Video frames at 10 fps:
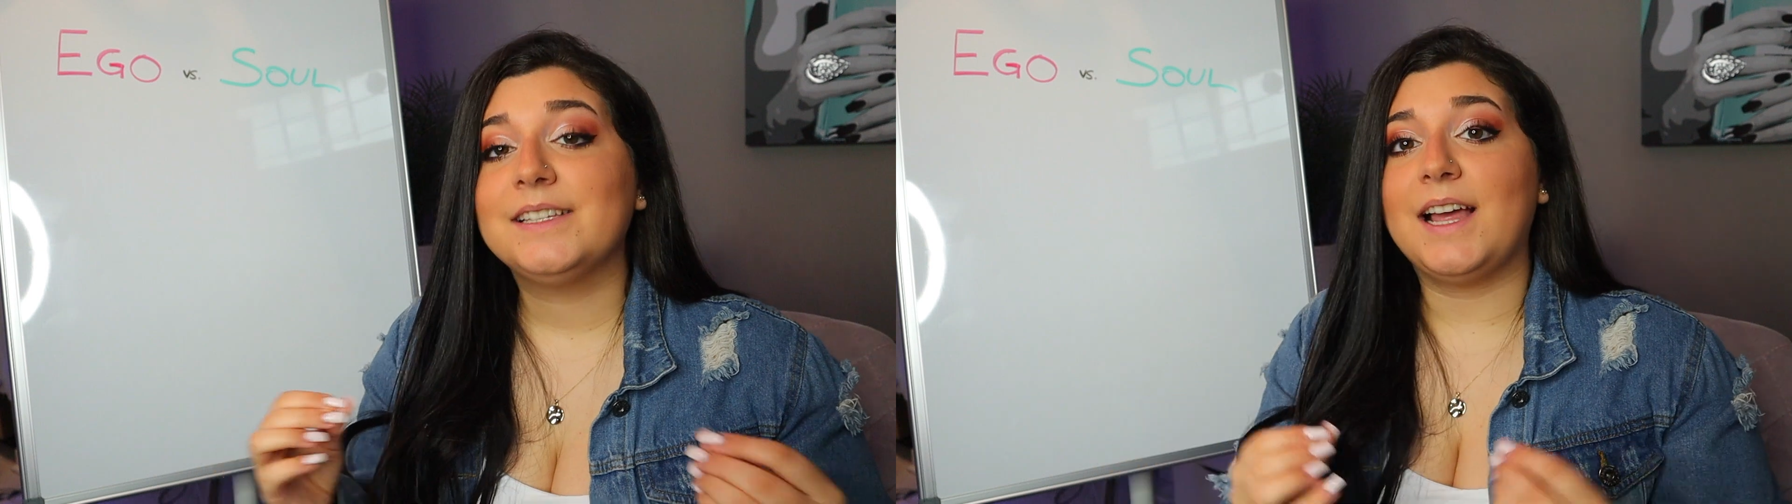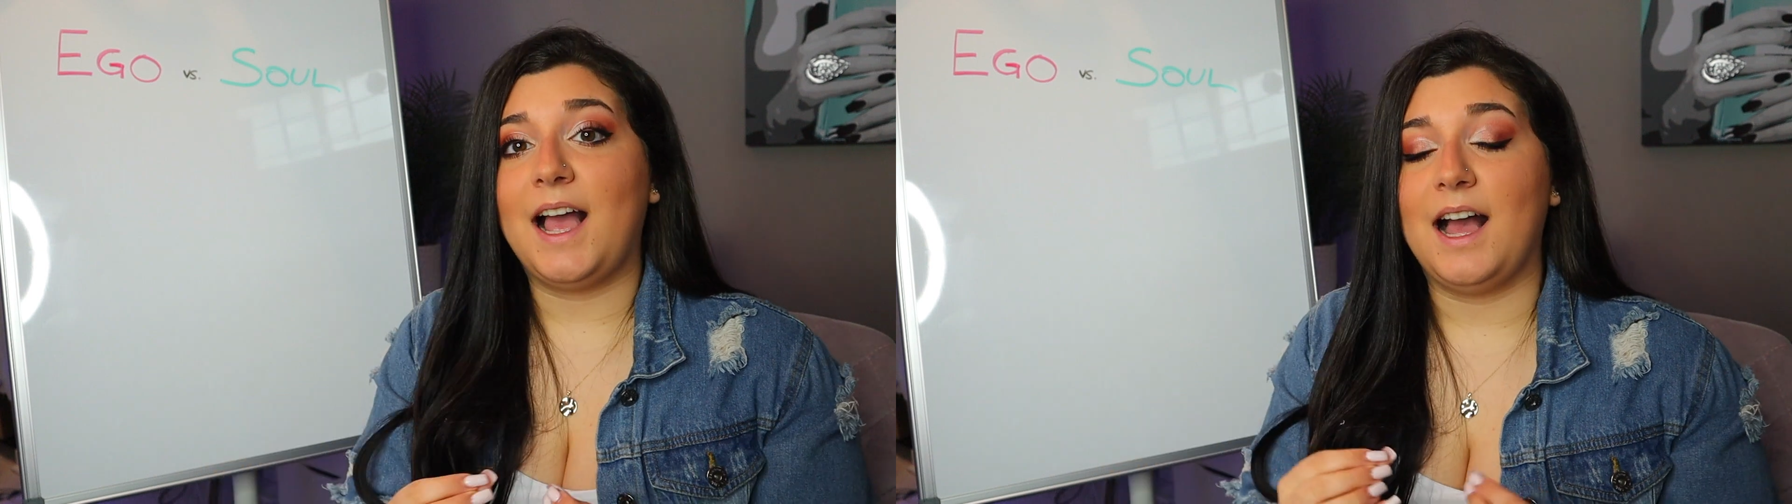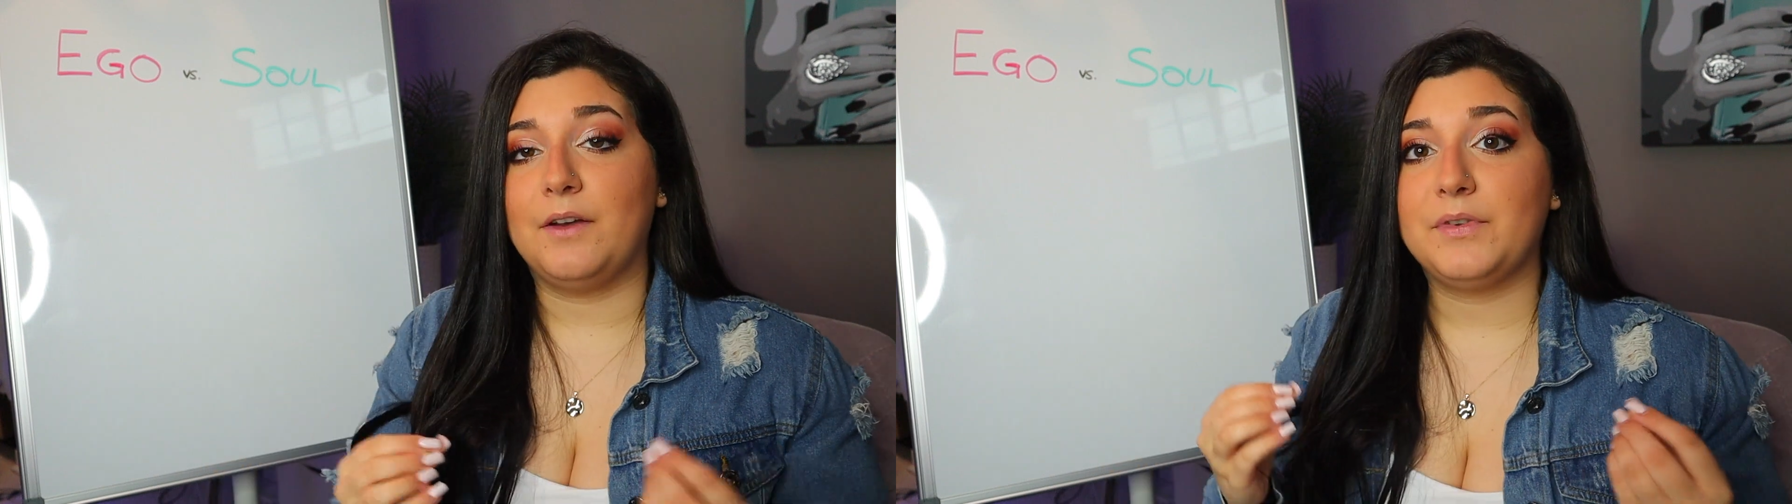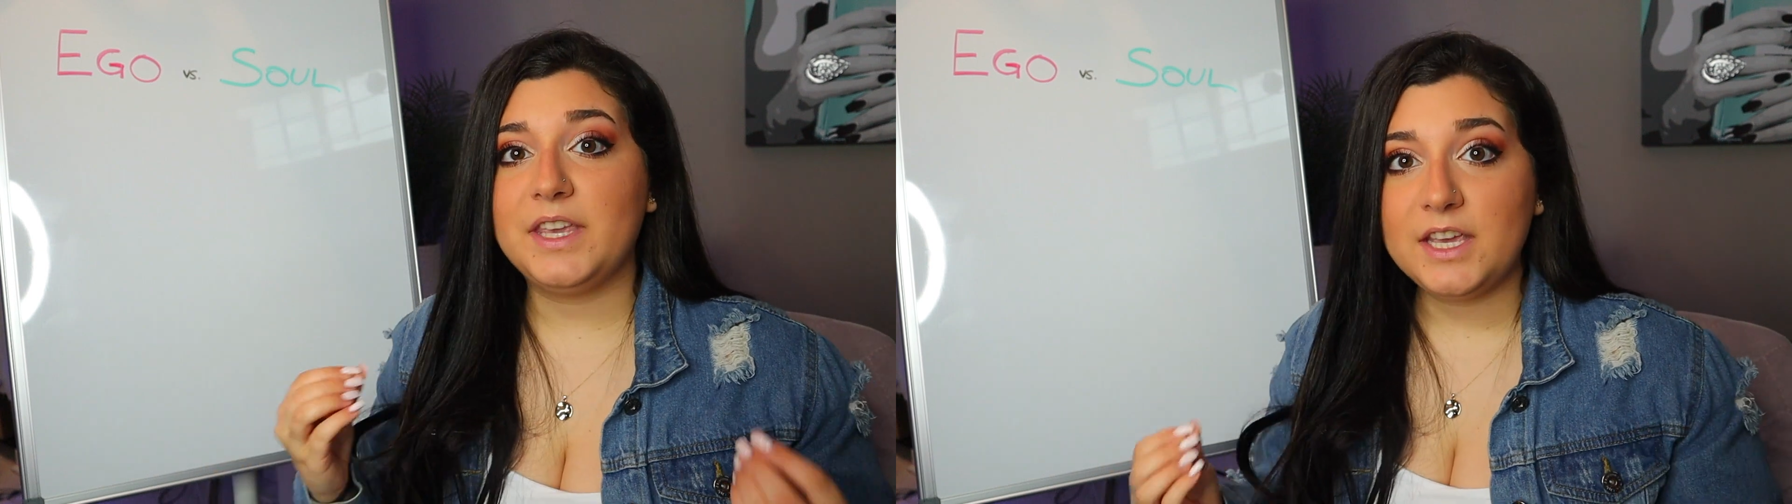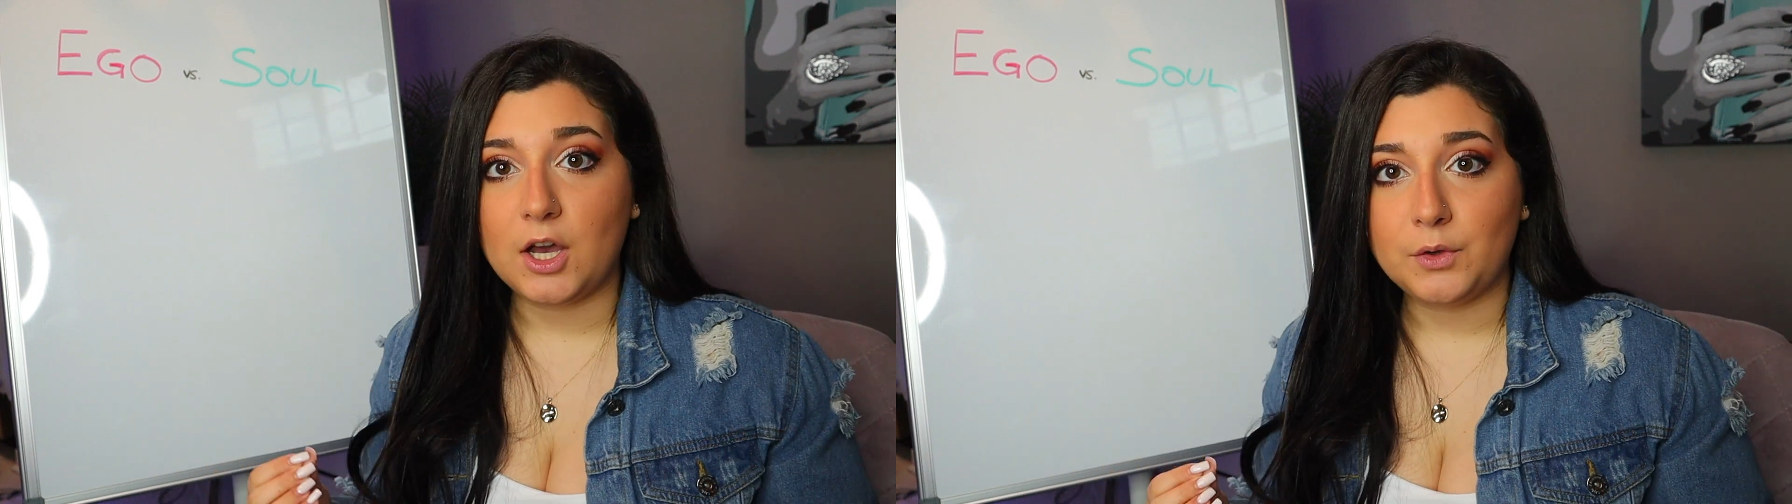to have
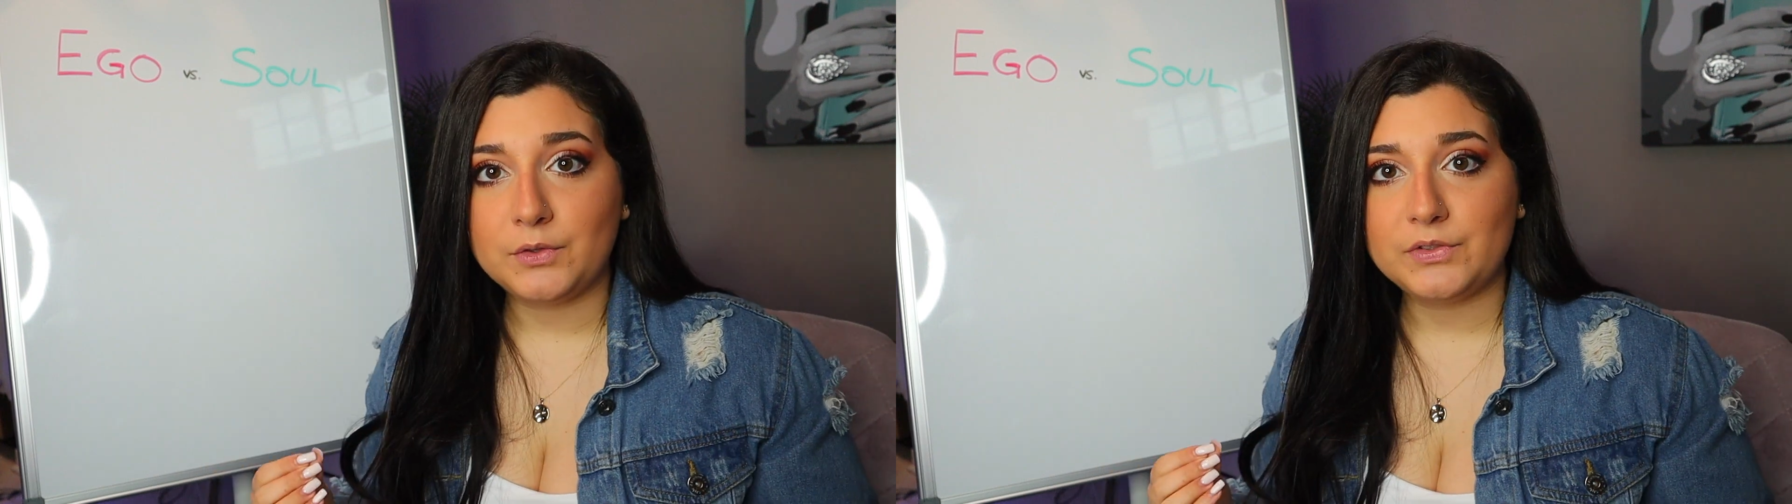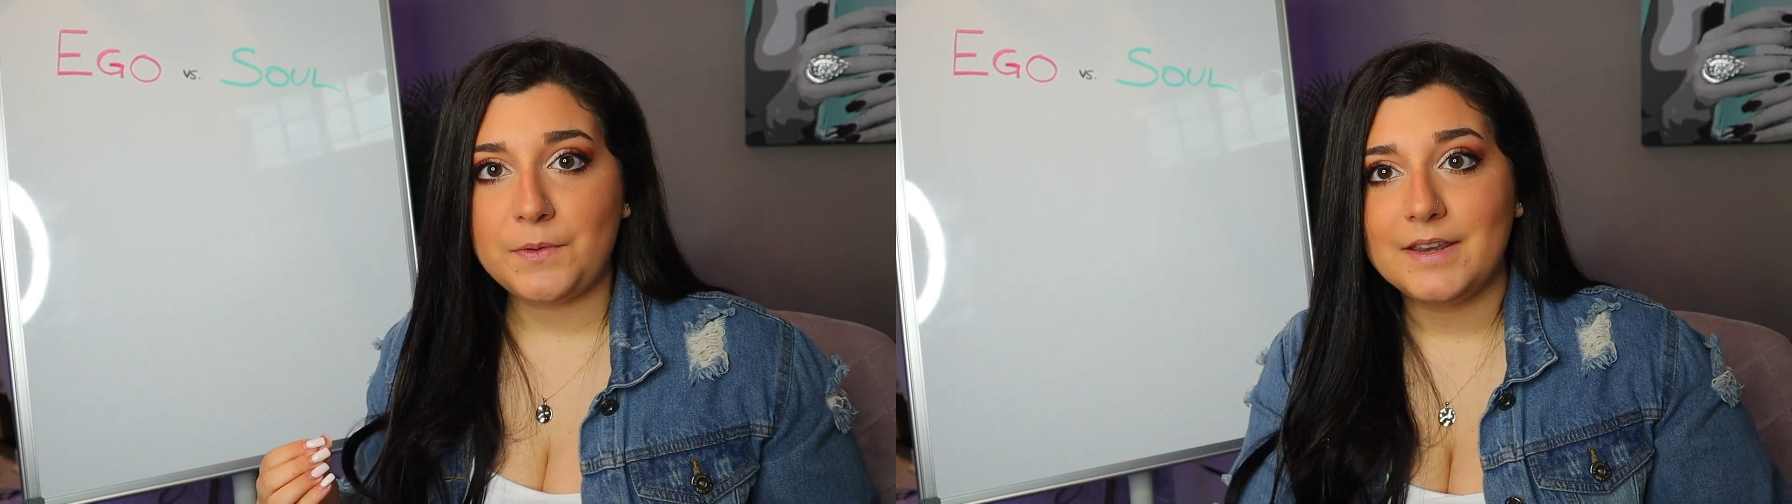egos.